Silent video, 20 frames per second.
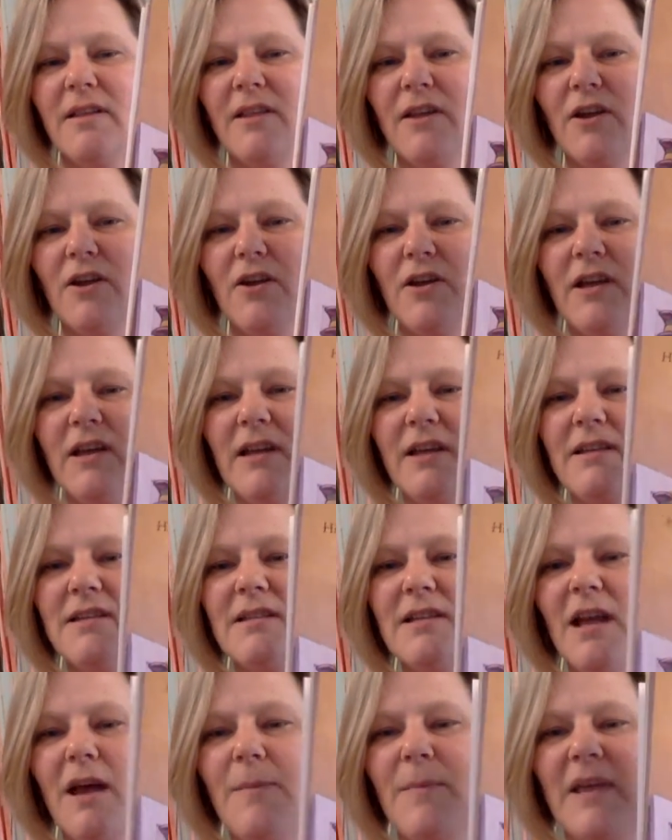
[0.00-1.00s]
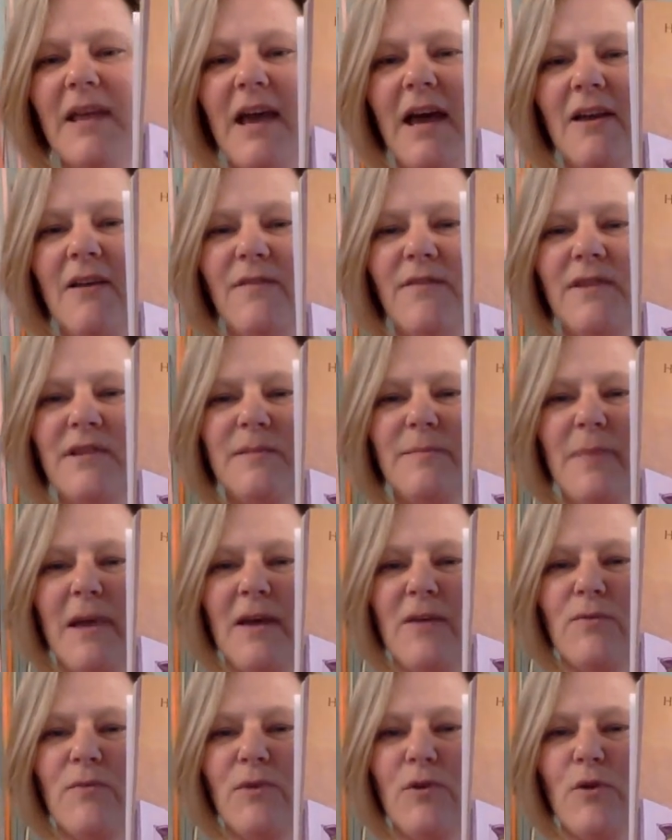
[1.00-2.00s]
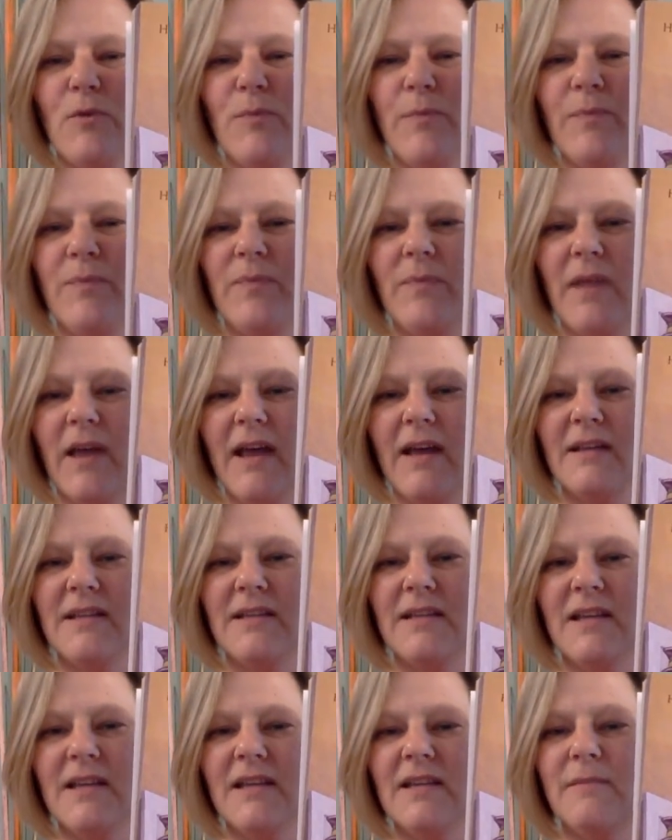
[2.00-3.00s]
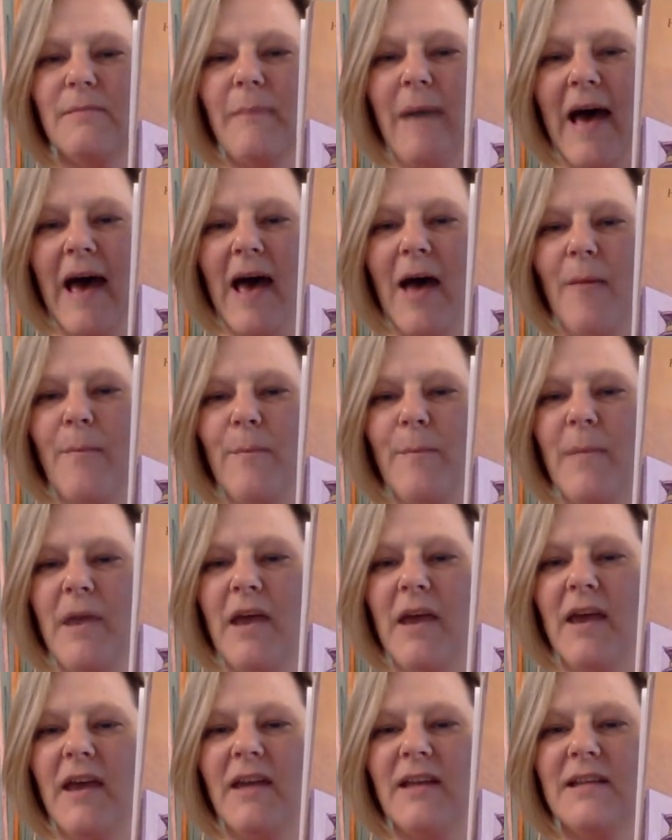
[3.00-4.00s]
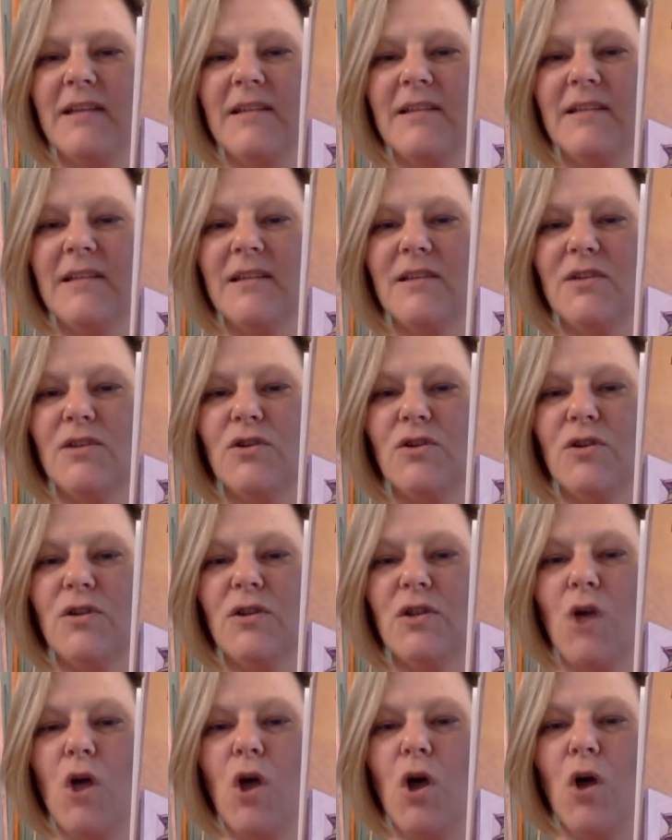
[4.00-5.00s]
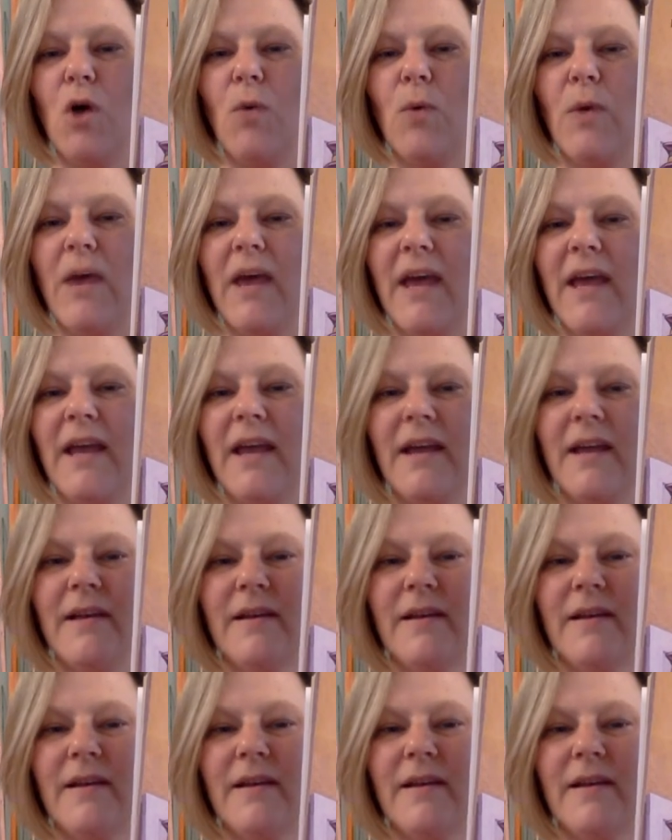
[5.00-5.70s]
There he is coming out of his bedroom. I see his mom and his sister in the hallway.